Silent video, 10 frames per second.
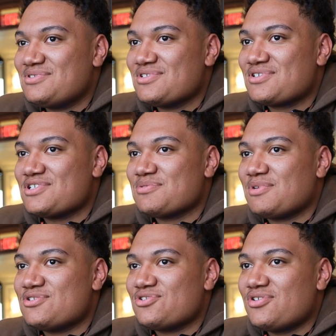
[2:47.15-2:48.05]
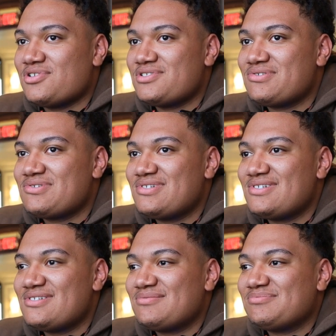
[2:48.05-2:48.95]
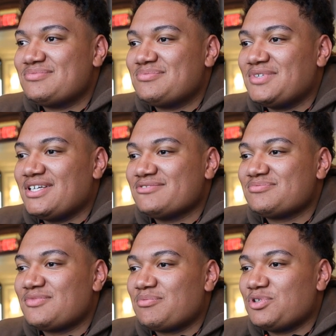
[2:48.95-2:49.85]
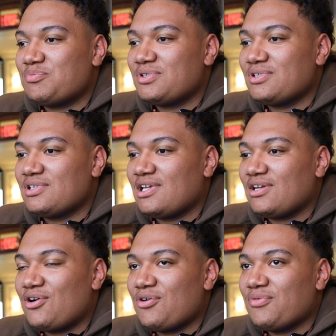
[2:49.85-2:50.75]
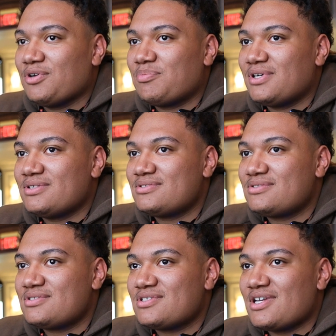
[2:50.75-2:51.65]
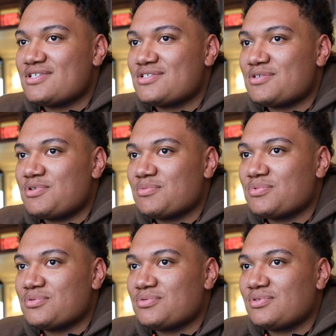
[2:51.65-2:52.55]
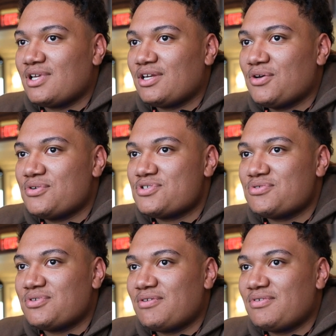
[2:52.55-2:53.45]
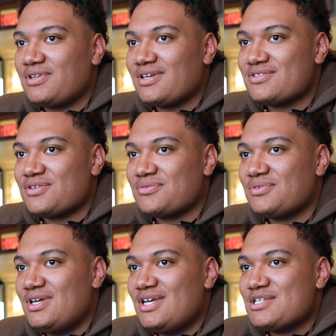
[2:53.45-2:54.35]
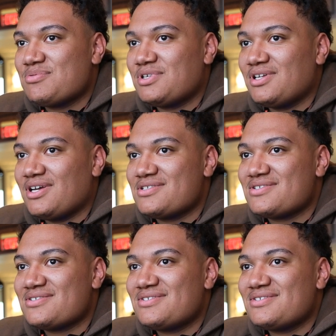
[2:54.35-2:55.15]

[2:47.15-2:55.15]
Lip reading: It's because of my journey. I mean, you put in a lot of hard work, but it's nice to see people like notice you and everything, so it's pretty nice.